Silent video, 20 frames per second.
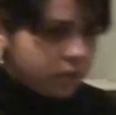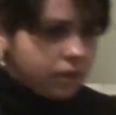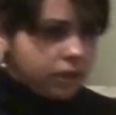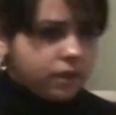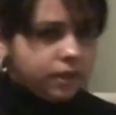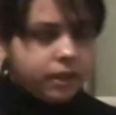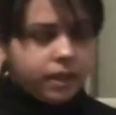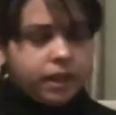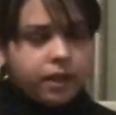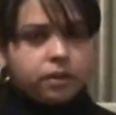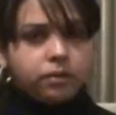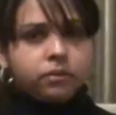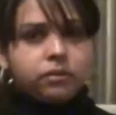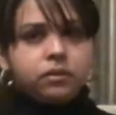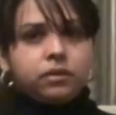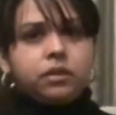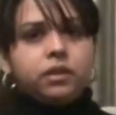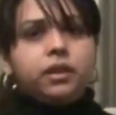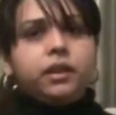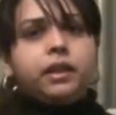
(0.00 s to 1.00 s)
sit
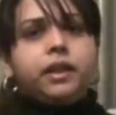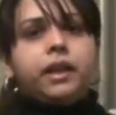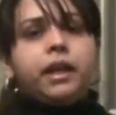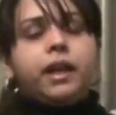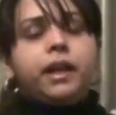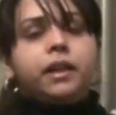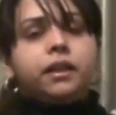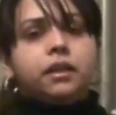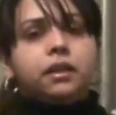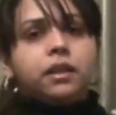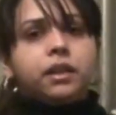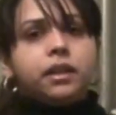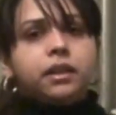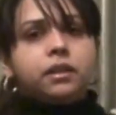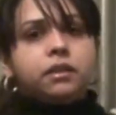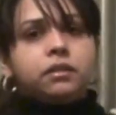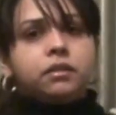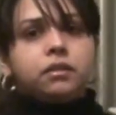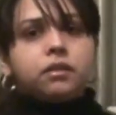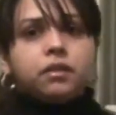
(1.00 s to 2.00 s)
down and
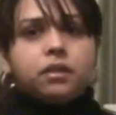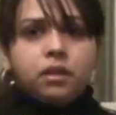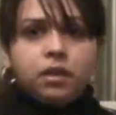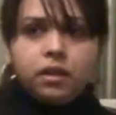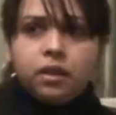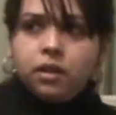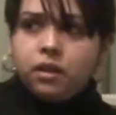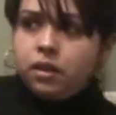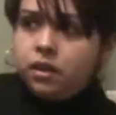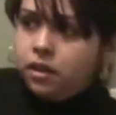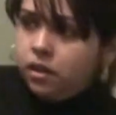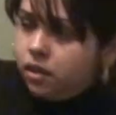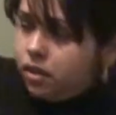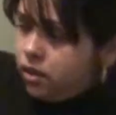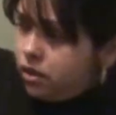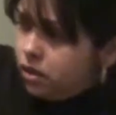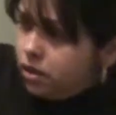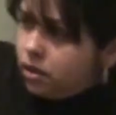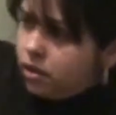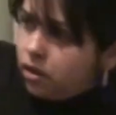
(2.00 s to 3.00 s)
lean
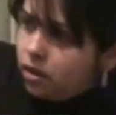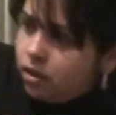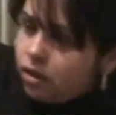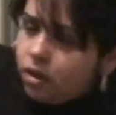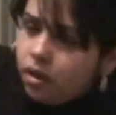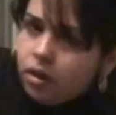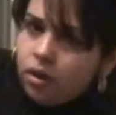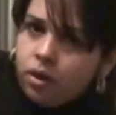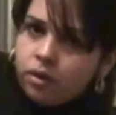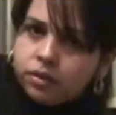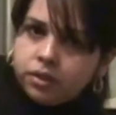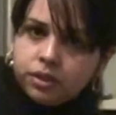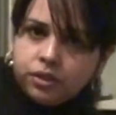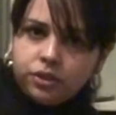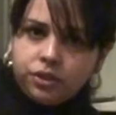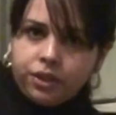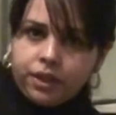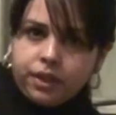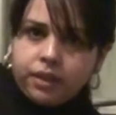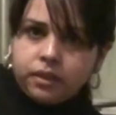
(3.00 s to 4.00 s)
on the
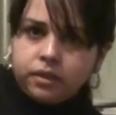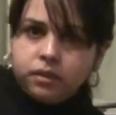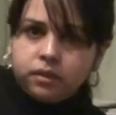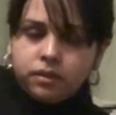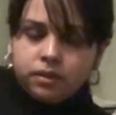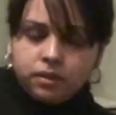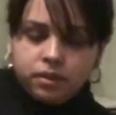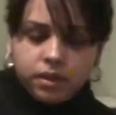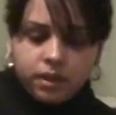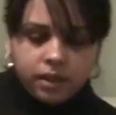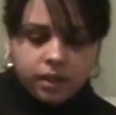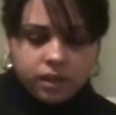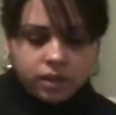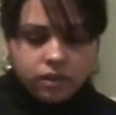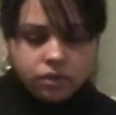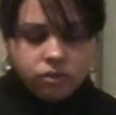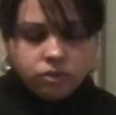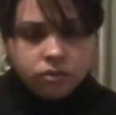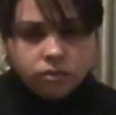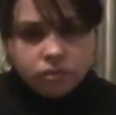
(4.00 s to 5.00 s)
chair. I
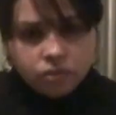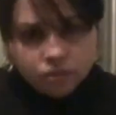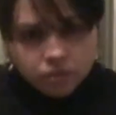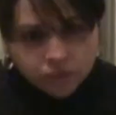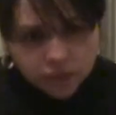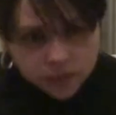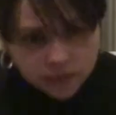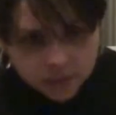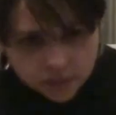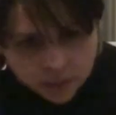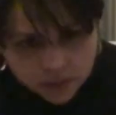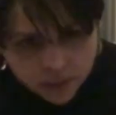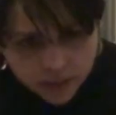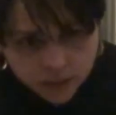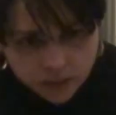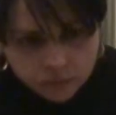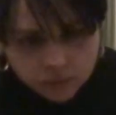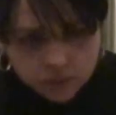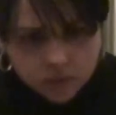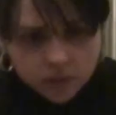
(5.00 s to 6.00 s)
need you to sit
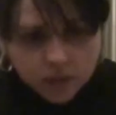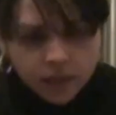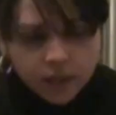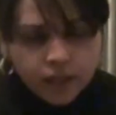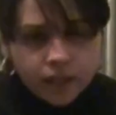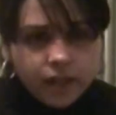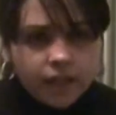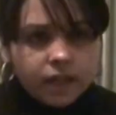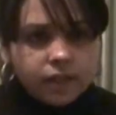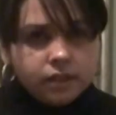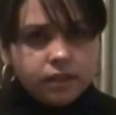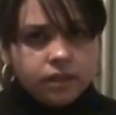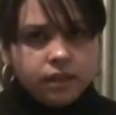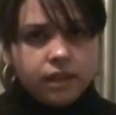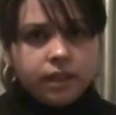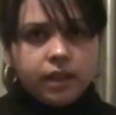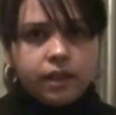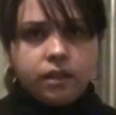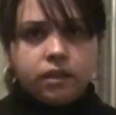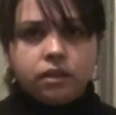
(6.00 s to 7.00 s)
down at
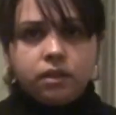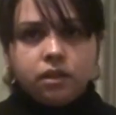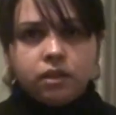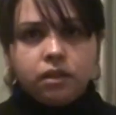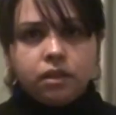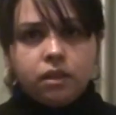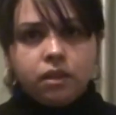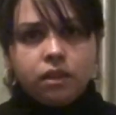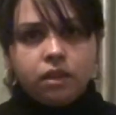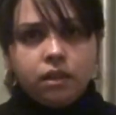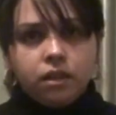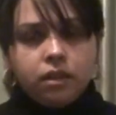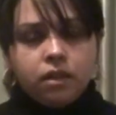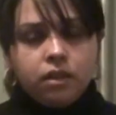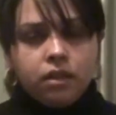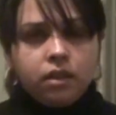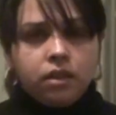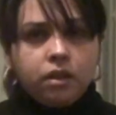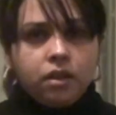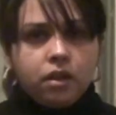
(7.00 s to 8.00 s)
the end
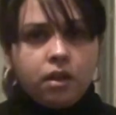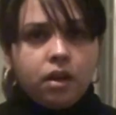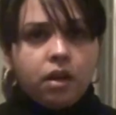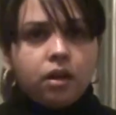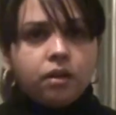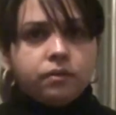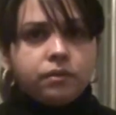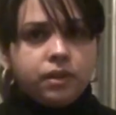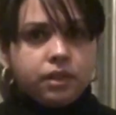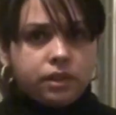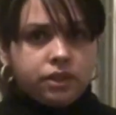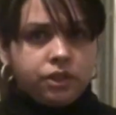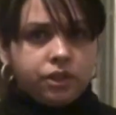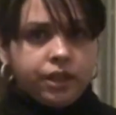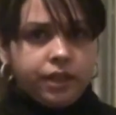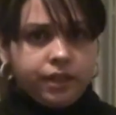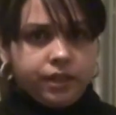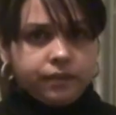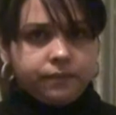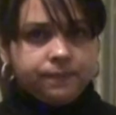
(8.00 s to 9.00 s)
of the
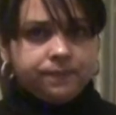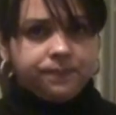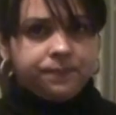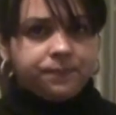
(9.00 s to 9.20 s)
chair.